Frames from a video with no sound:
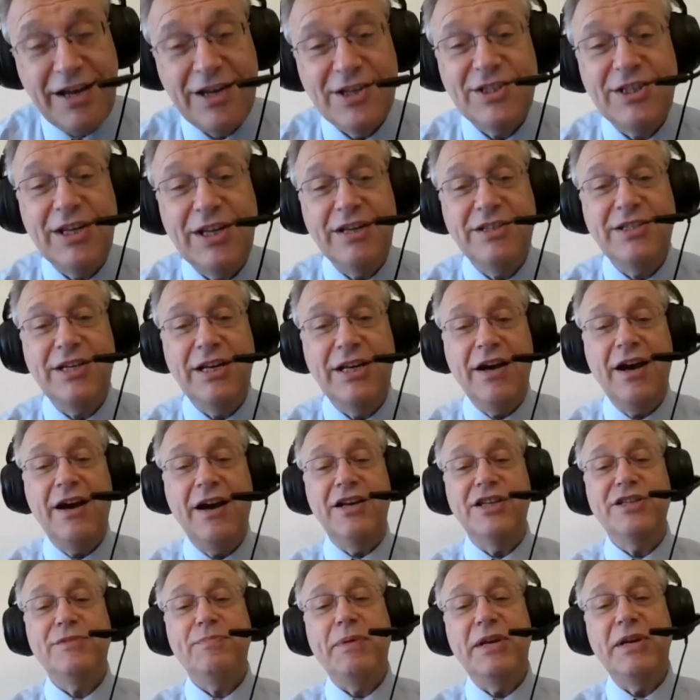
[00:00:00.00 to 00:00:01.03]
1990s,
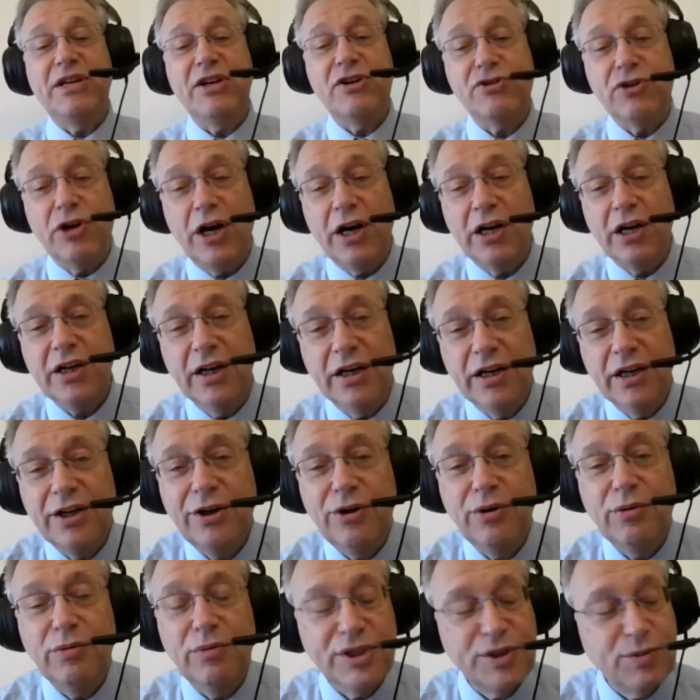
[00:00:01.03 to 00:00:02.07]
Peter Drucker, who
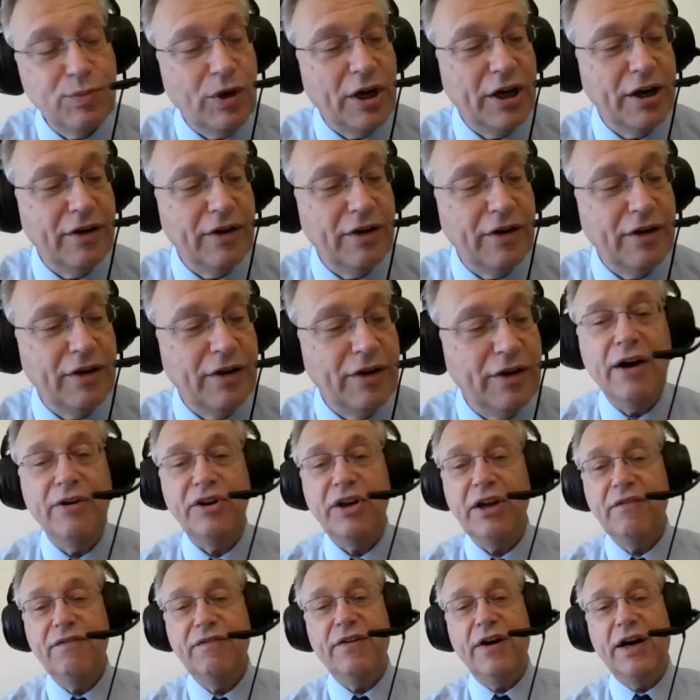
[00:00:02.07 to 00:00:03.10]
was one of the founding
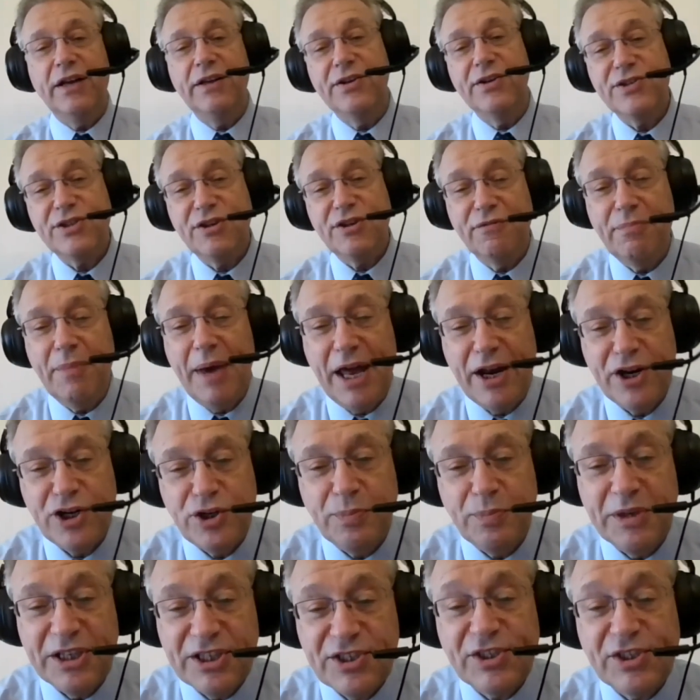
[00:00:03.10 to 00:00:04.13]
fathers of management
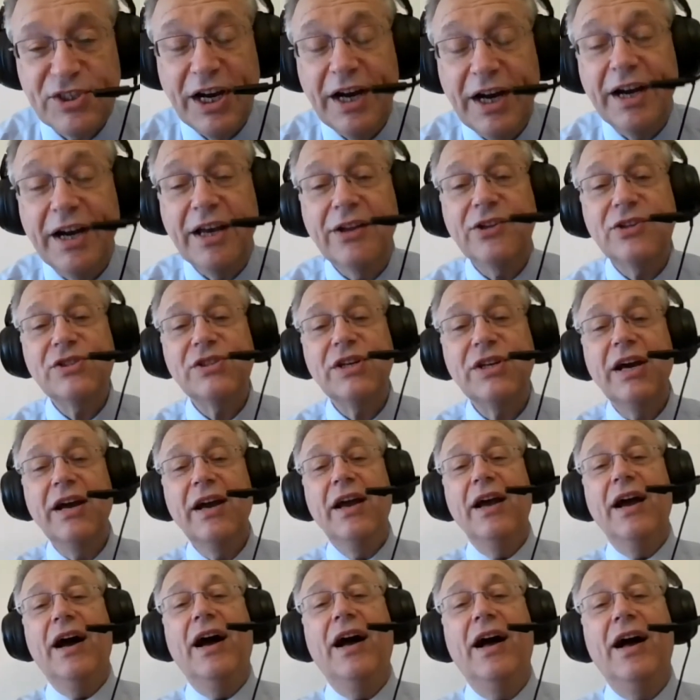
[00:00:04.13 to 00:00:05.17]
science,
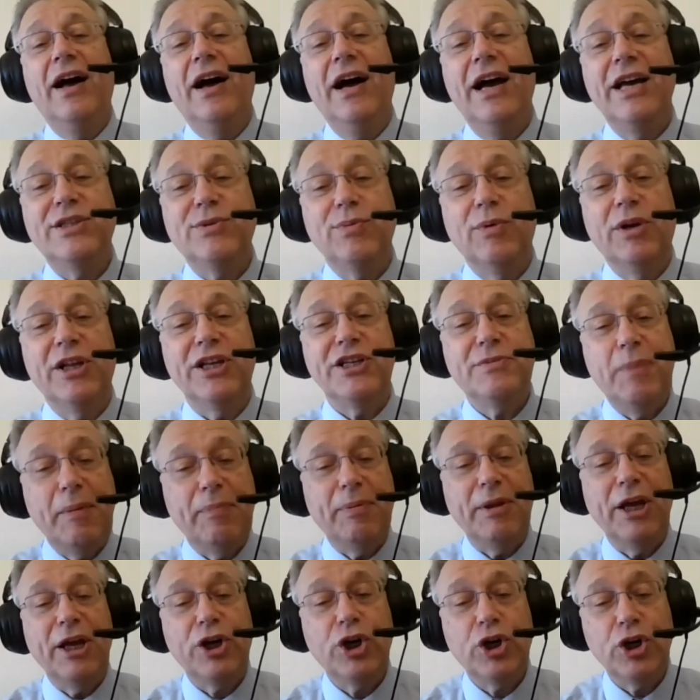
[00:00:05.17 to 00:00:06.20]
as well as people like
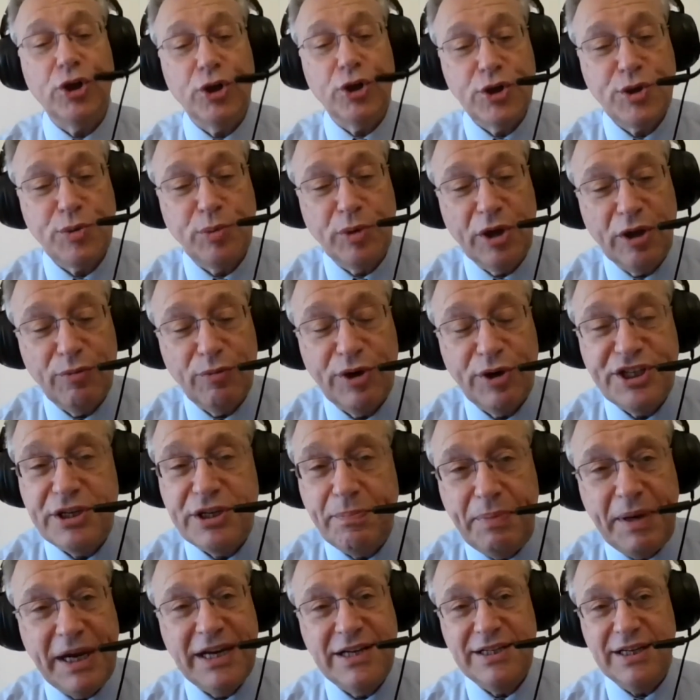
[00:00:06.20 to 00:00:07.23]
Kurzweil, were
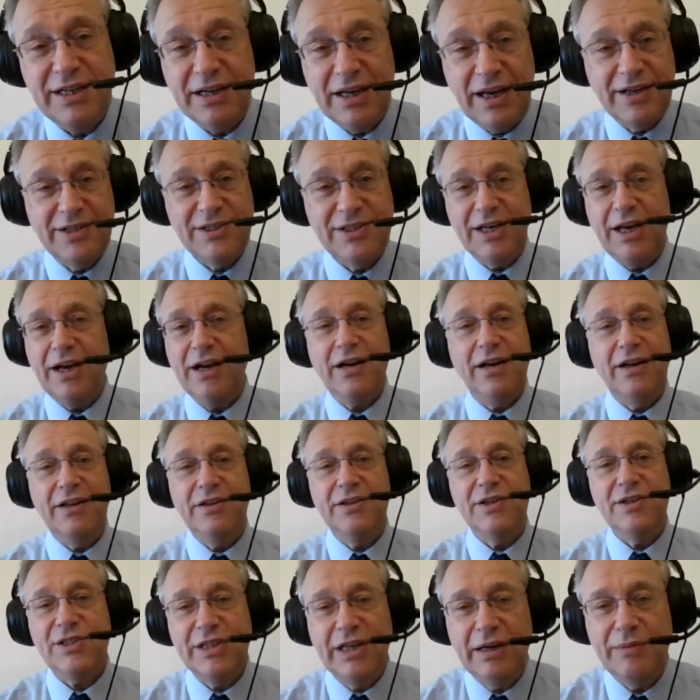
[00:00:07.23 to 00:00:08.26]
debating exactly the
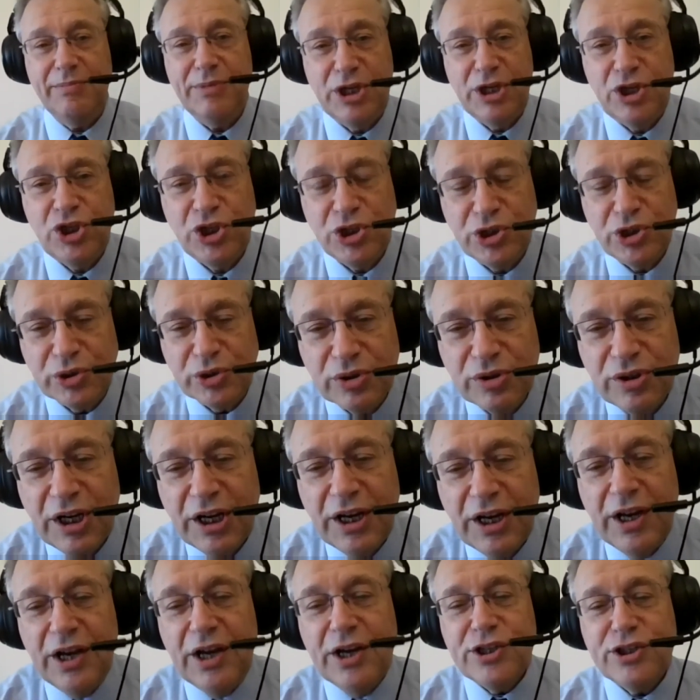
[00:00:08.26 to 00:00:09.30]
same issue.
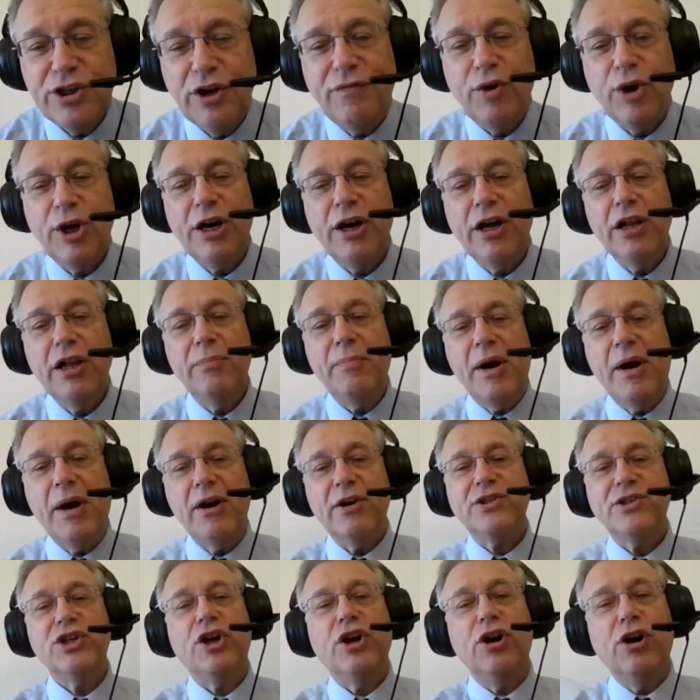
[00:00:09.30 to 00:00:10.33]
So for Karl Marx,
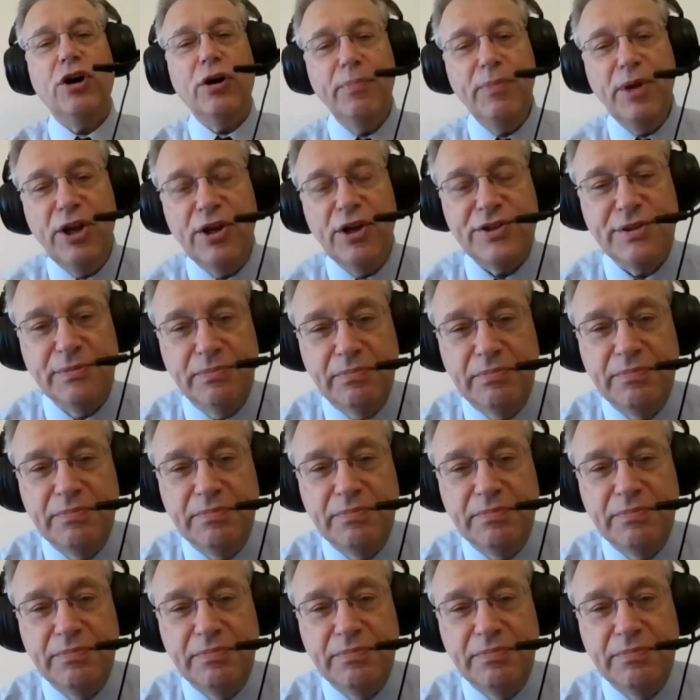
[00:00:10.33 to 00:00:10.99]
communism